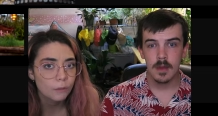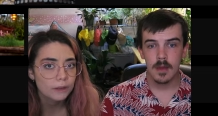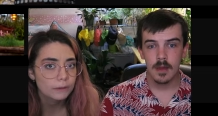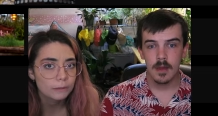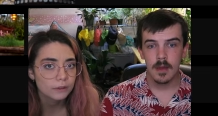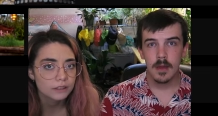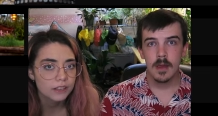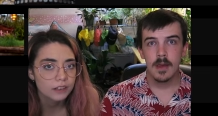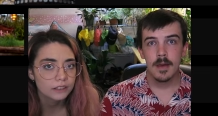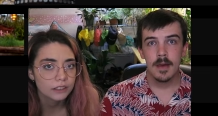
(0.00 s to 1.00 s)
Speaker 1: many people
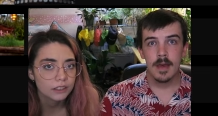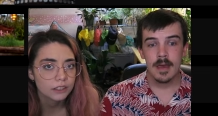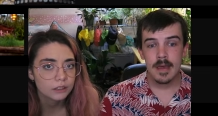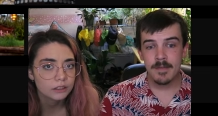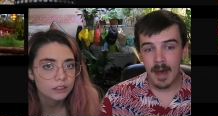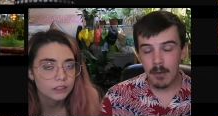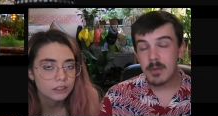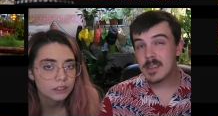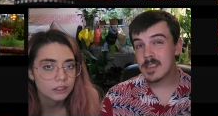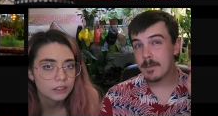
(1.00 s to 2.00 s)
inside of it.
Speaker 2: If I
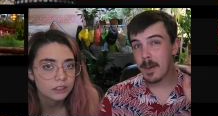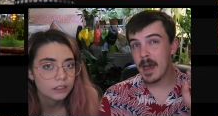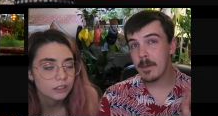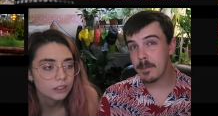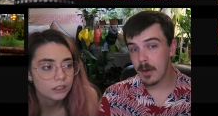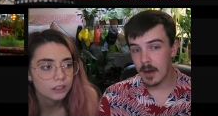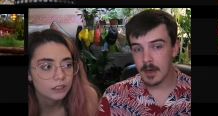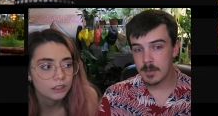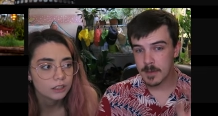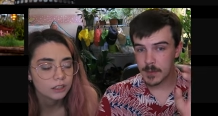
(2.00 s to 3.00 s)
was to buy a
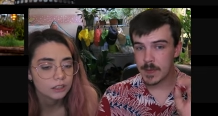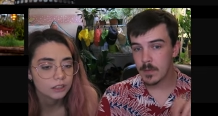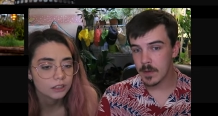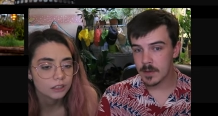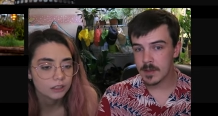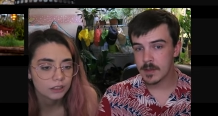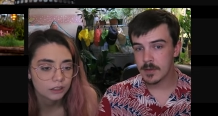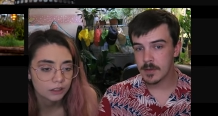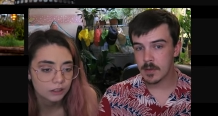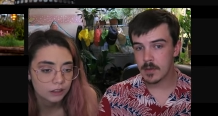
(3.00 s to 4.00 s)
product between one of these
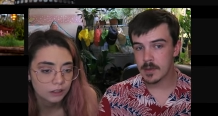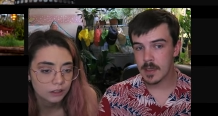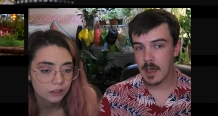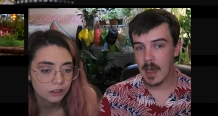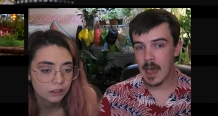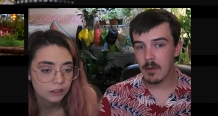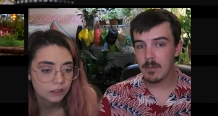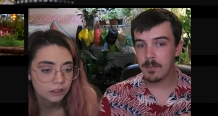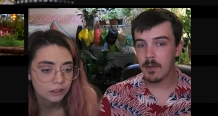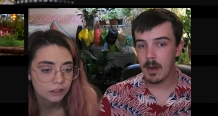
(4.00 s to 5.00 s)
two stores, I
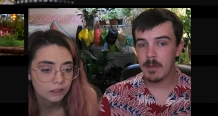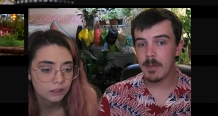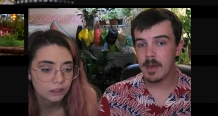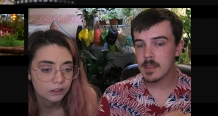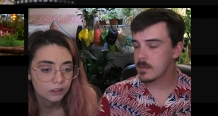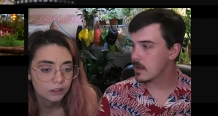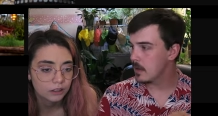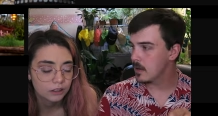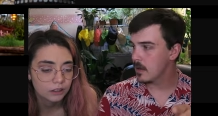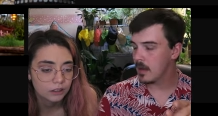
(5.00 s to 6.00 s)
would probably buy something
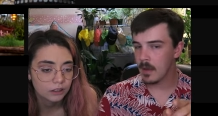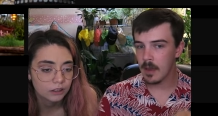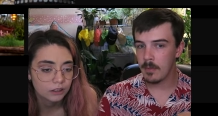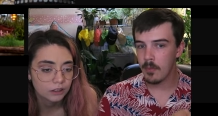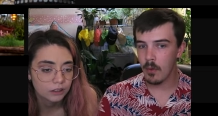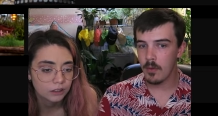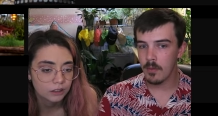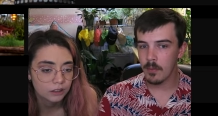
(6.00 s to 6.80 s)
at, uh, at Port